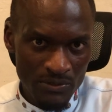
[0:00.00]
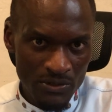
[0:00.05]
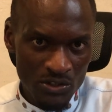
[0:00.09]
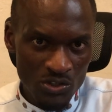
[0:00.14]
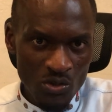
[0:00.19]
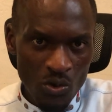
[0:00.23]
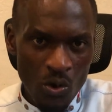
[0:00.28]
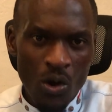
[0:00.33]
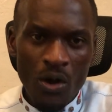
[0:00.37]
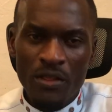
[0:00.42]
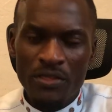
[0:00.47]

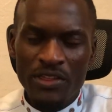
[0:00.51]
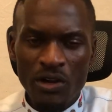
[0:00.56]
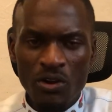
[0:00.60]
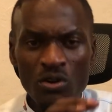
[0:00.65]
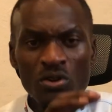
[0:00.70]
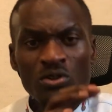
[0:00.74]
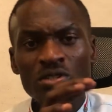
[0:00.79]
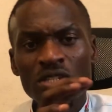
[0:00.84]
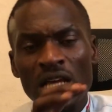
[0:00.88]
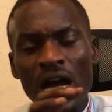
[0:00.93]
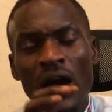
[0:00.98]
So the
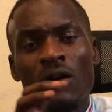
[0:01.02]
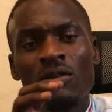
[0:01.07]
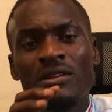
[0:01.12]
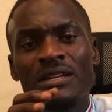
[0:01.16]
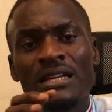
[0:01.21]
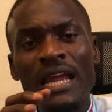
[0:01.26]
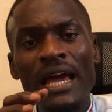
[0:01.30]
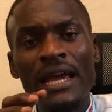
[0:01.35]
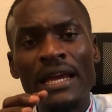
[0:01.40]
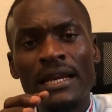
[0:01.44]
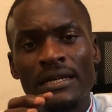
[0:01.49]
course
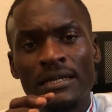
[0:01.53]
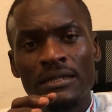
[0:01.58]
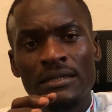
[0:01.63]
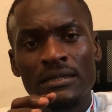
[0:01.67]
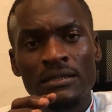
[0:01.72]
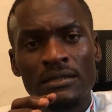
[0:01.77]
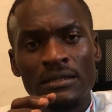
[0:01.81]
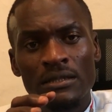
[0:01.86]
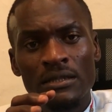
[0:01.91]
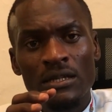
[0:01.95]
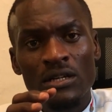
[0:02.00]
outline
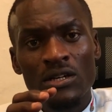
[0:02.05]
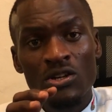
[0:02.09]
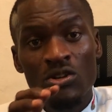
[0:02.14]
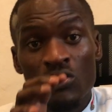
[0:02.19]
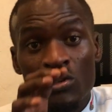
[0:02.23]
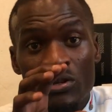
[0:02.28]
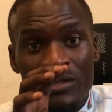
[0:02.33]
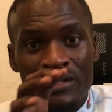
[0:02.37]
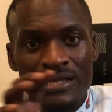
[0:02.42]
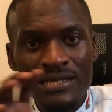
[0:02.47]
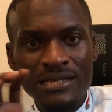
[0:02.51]

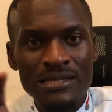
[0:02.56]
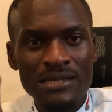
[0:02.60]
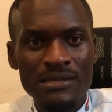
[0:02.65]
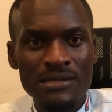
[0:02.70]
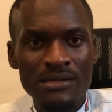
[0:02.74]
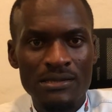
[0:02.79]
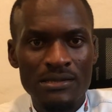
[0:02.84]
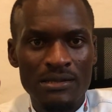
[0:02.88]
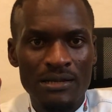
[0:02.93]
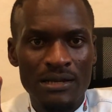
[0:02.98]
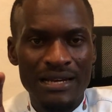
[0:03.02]

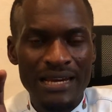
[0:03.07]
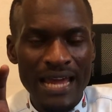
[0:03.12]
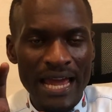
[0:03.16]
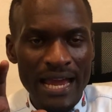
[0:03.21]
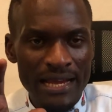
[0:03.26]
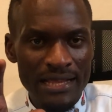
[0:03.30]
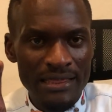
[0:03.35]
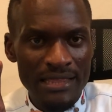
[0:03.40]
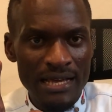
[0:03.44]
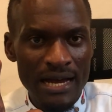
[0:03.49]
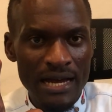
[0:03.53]
looks
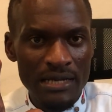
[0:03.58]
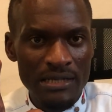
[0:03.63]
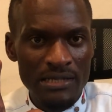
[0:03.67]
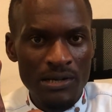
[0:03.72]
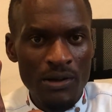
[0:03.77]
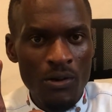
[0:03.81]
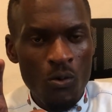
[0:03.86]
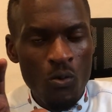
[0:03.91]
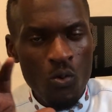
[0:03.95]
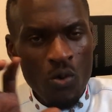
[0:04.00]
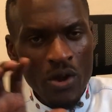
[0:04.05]
like that.
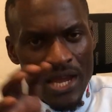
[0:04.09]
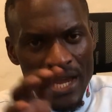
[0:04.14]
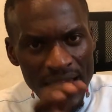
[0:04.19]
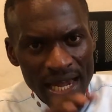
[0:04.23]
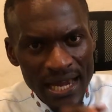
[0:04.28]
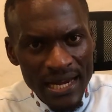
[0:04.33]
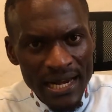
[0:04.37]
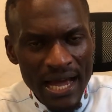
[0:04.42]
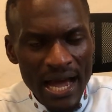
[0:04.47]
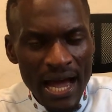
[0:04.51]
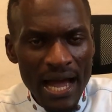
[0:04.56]
We
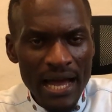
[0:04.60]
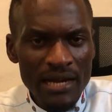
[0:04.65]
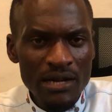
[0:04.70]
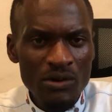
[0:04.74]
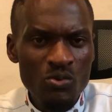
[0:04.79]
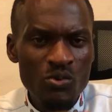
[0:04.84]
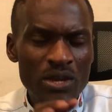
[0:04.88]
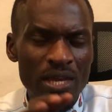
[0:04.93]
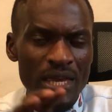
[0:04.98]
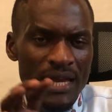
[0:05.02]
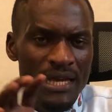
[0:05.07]
can add,
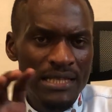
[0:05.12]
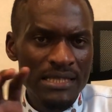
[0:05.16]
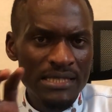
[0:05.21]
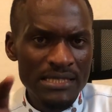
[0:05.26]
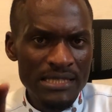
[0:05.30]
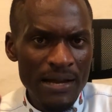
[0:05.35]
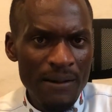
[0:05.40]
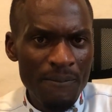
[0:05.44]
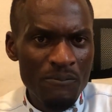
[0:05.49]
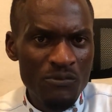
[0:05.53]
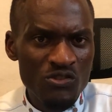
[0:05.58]
we can
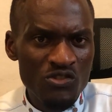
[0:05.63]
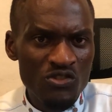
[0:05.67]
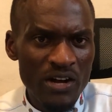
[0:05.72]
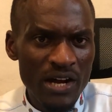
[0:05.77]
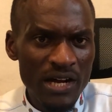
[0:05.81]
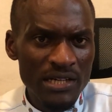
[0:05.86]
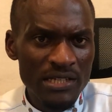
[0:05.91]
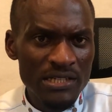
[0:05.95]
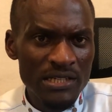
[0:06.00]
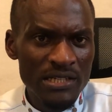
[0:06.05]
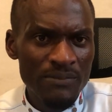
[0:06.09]

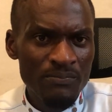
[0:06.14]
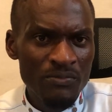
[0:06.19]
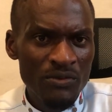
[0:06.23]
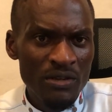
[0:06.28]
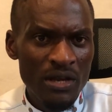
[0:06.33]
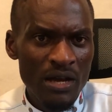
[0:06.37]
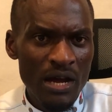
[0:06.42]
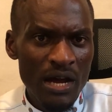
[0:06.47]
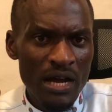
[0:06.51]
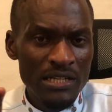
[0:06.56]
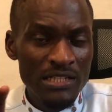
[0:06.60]
subtract,
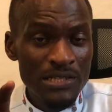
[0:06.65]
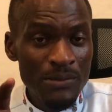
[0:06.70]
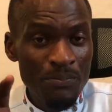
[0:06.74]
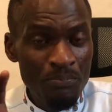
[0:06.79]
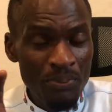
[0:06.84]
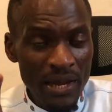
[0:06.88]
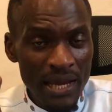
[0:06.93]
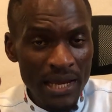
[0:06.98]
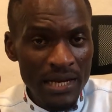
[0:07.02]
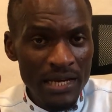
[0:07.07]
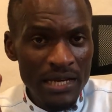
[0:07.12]

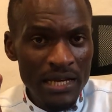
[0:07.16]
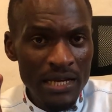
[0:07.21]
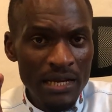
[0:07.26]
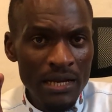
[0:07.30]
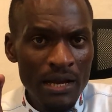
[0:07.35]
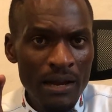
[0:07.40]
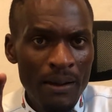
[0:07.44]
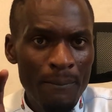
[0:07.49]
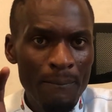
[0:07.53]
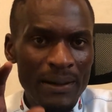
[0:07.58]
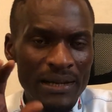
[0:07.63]
depending,
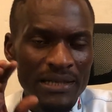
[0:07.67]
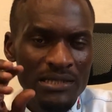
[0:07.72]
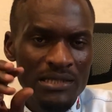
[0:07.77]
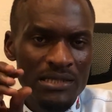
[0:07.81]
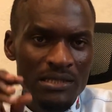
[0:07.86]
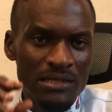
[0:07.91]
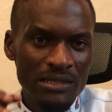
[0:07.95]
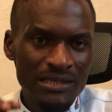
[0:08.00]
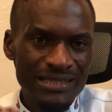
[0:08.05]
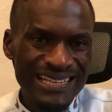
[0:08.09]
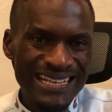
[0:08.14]
but
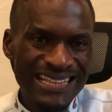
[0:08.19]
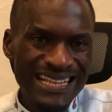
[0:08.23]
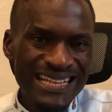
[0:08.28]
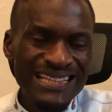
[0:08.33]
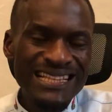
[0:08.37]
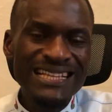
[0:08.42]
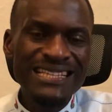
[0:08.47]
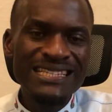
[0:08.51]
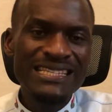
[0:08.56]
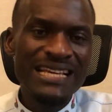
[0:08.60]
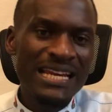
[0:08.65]

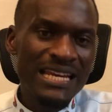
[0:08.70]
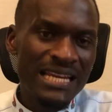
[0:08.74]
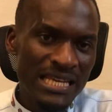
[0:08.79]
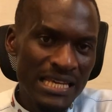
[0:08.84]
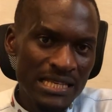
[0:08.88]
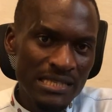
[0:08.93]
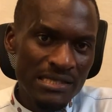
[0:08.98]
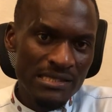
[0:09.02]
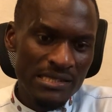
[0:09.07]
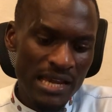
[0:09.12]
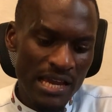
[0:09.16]
that's an
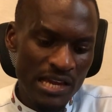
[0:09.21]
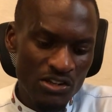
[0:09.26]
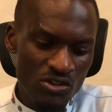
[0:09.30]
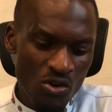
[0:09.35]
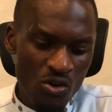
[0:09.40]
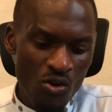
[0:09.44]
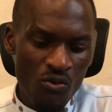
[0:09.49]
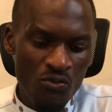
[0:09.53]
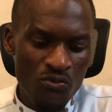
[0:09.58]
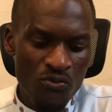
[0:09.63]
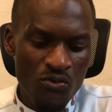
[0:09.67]
insight
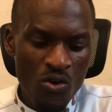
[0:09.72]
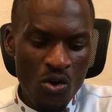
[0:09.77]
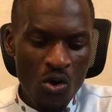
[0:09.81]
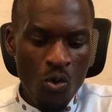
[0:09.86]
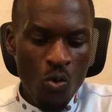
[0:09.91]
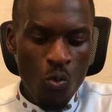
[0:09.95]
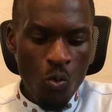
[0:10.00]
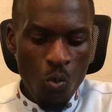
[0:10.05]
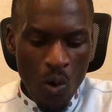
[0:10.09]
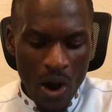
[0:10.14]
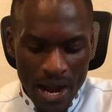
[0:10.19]
of
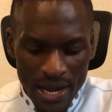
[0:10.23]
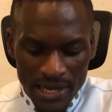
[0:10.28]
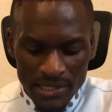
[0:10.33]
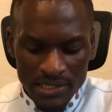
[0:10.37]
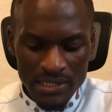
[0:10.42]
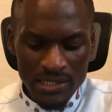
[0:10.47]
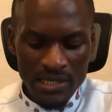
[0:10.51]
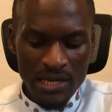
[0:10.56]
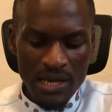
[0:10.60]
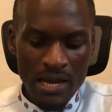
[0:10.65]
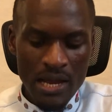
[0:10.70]
what